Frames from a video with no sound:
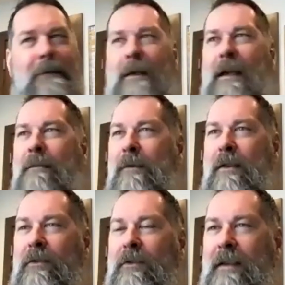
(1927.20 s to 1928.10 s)
Yeah, maybe
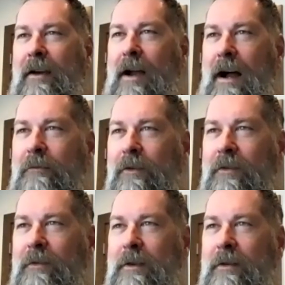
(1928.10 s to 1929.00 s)
those took off, or
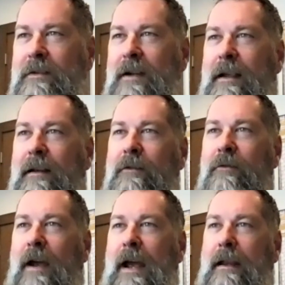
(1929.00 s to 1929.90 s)
some of those giant
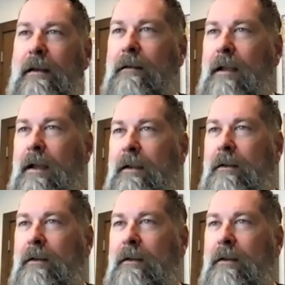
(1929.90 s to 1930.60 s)
dragon kites